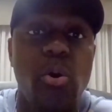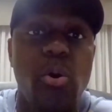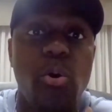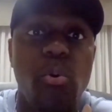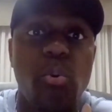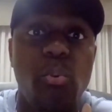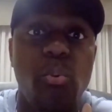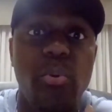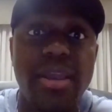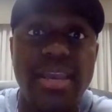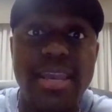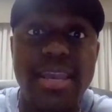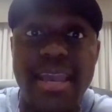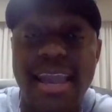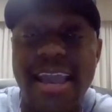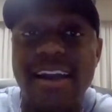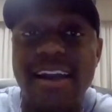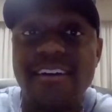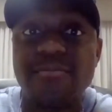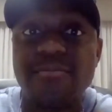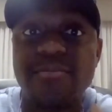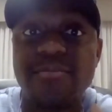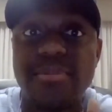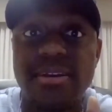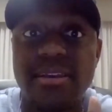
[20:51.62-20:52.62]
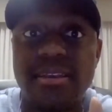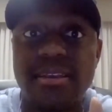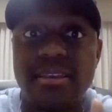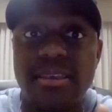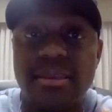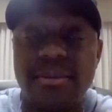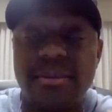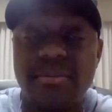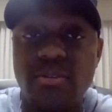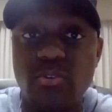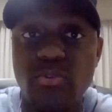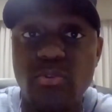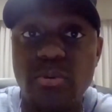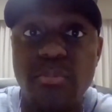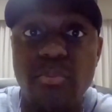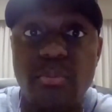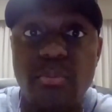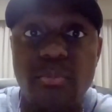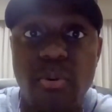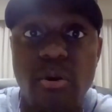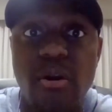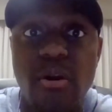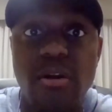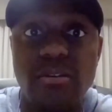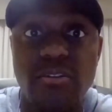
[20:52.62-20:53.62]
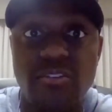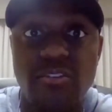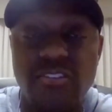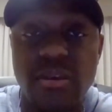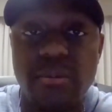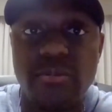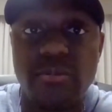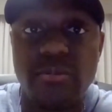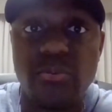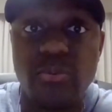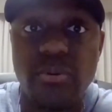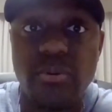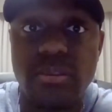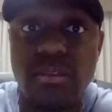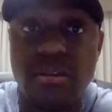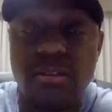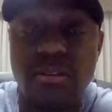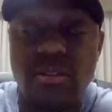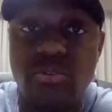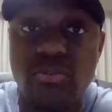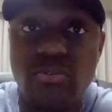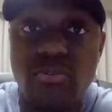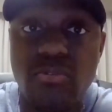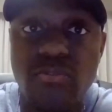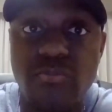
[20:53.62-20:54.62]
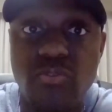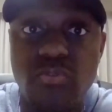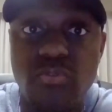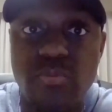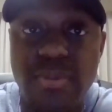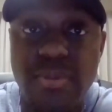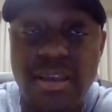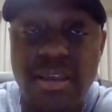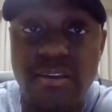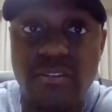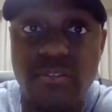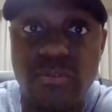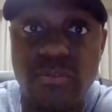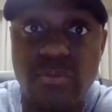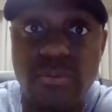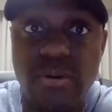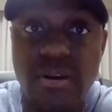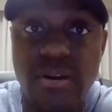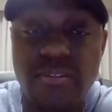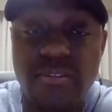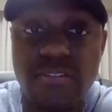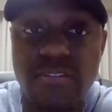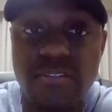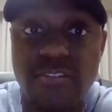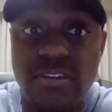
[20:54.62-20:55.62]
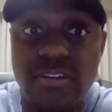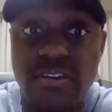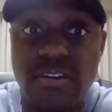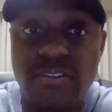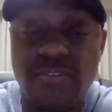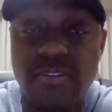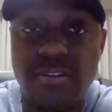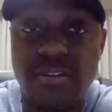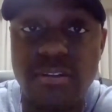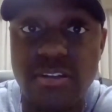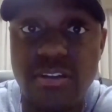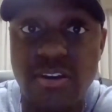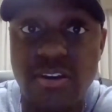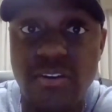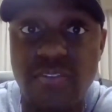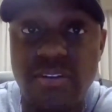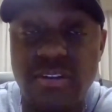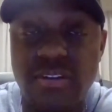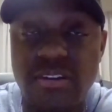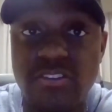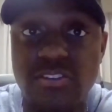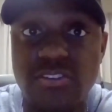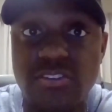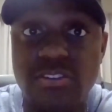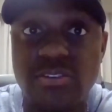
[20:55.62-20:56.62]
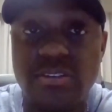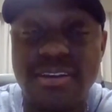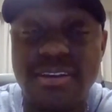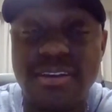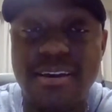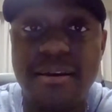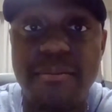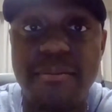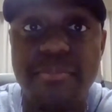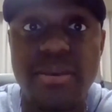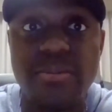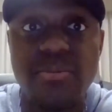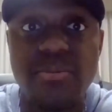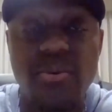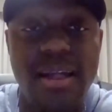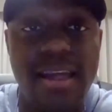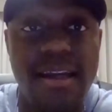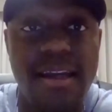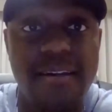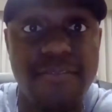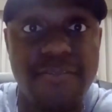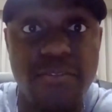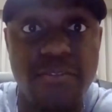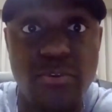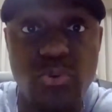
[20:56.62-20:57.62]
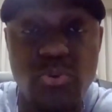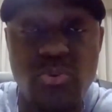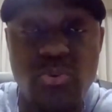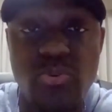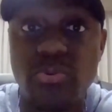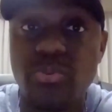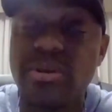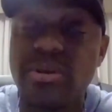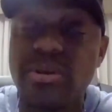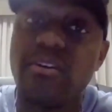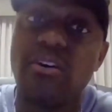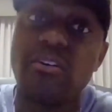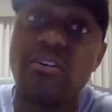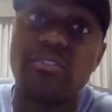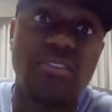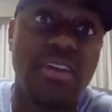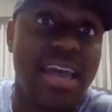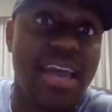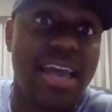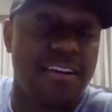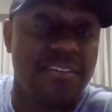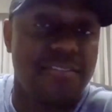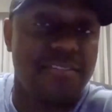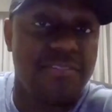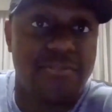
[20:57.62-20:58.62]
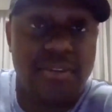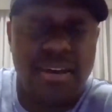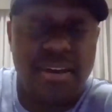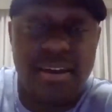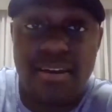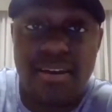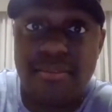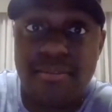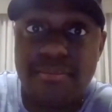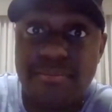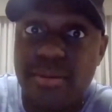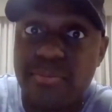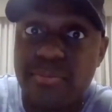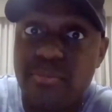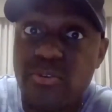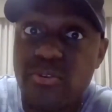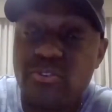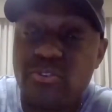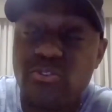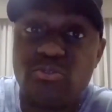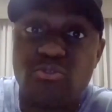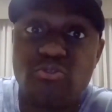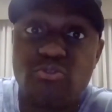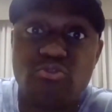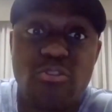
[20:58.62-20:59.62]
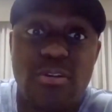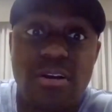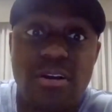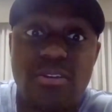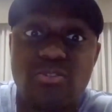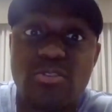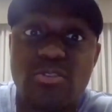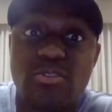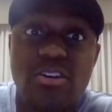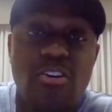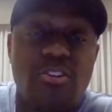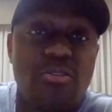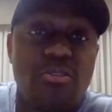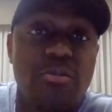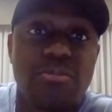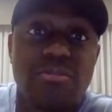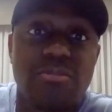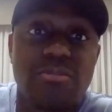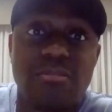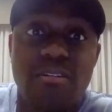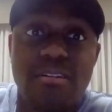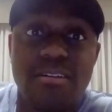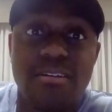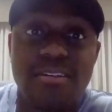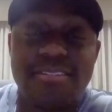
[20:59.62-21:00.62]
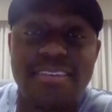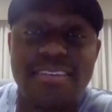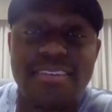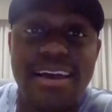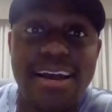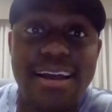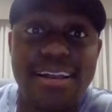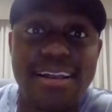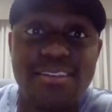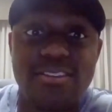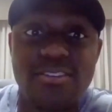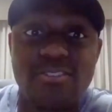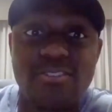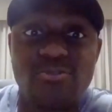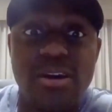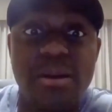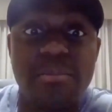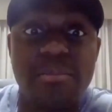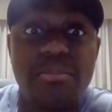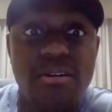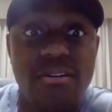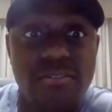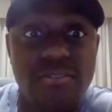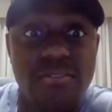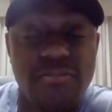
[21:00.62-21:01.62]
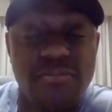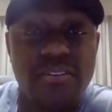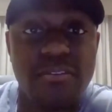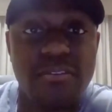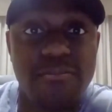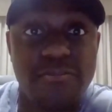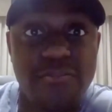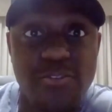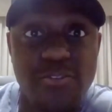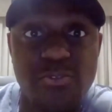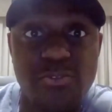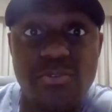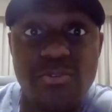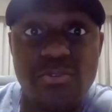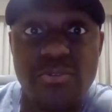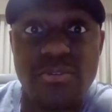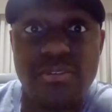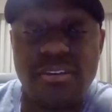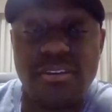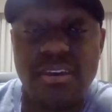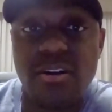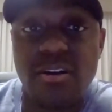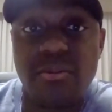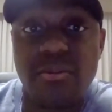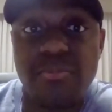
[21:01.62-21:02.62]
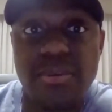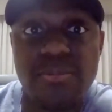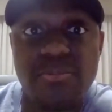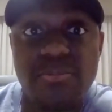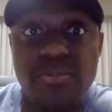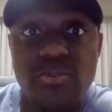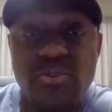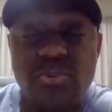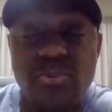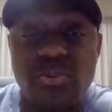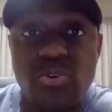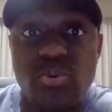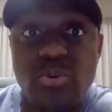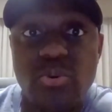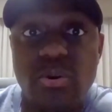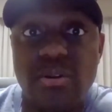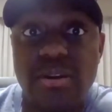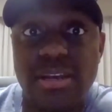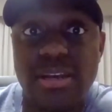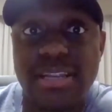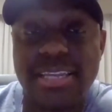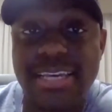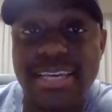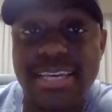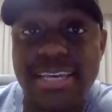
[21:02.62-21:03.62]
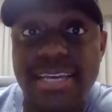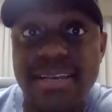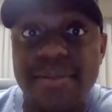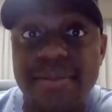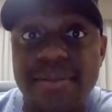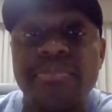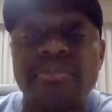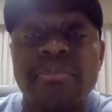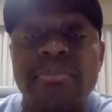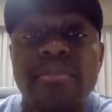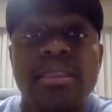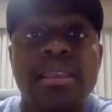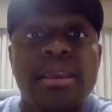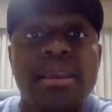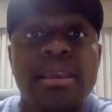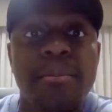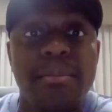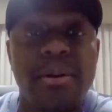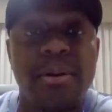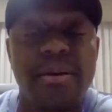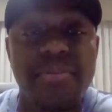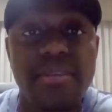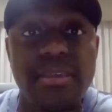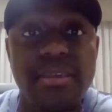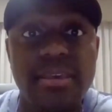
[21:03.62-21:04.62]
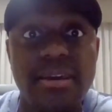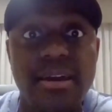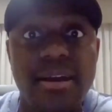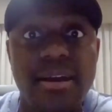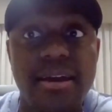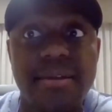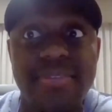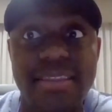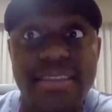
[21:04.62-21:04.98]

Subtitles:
we have been doing partnerships with the local food banks throughout the city of Philadelphia to ensure that our people have food. We also have members who do curbside drop-off of food to help people who are in need. But and